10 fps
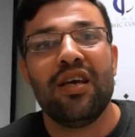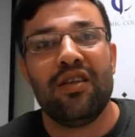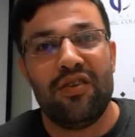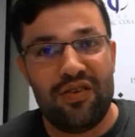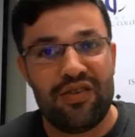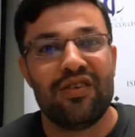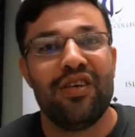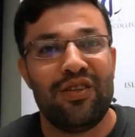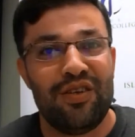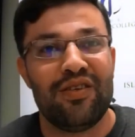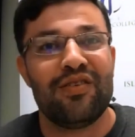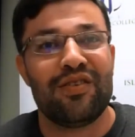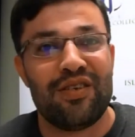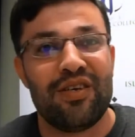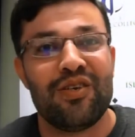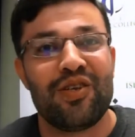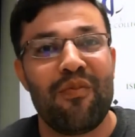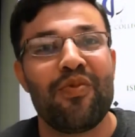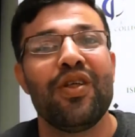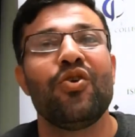it is
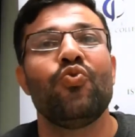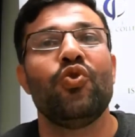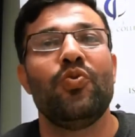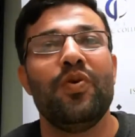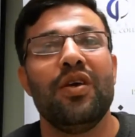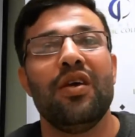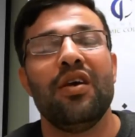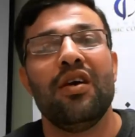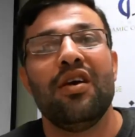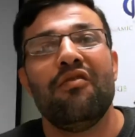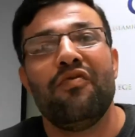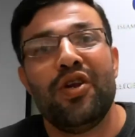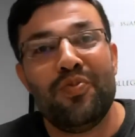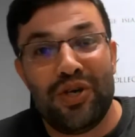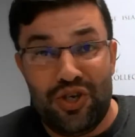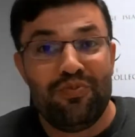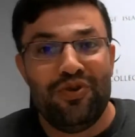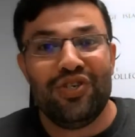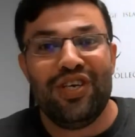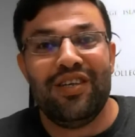something would be very much
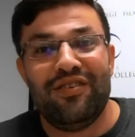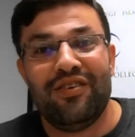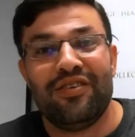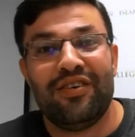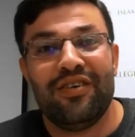appreciated.